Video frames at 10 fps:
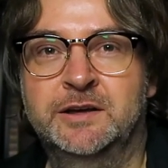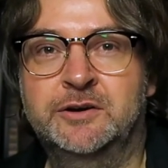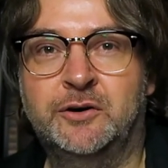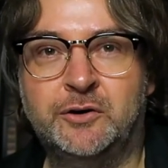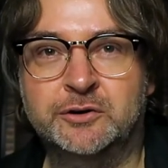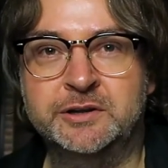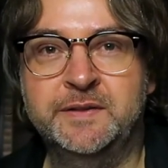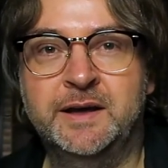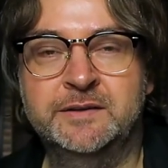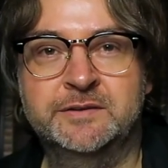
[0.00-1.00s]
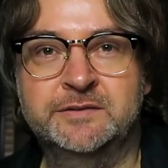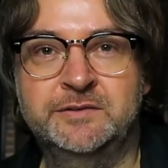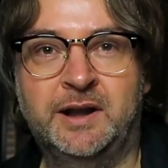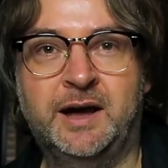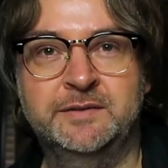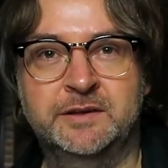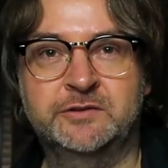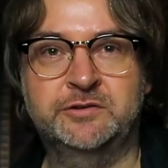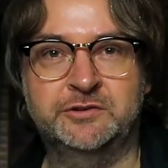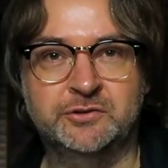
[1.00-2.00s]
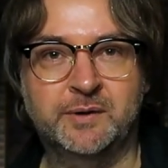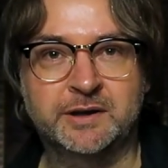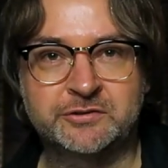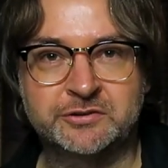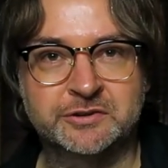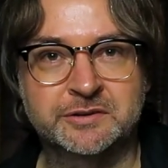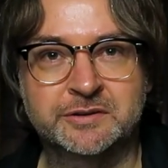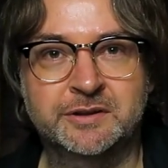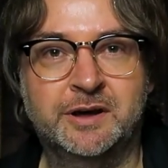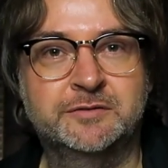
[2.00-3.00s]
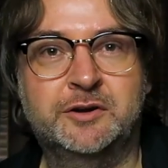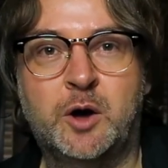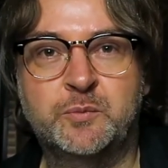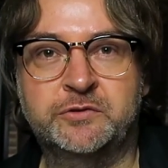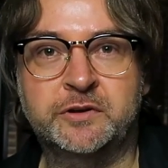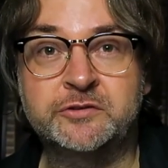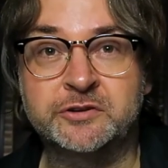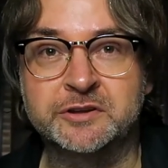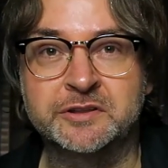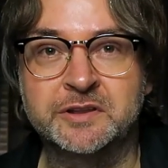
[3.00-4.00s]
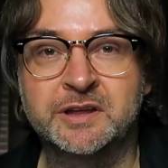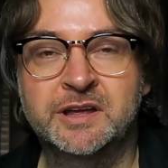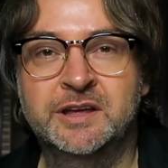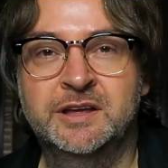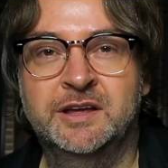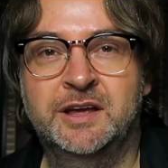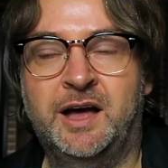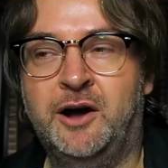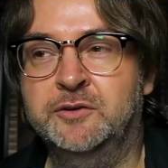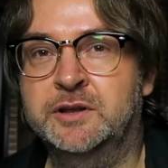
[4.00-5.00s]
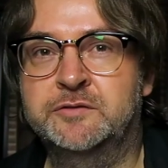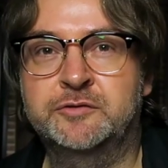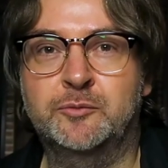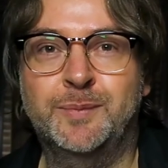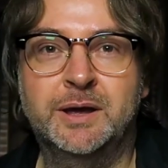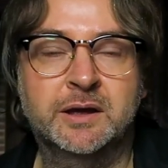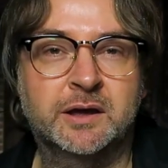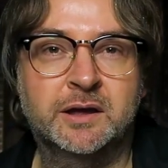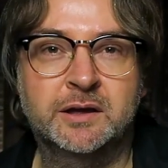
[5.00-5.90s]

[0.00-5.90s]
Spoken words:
coordinated the lighting situation of a composition? How did Vermeer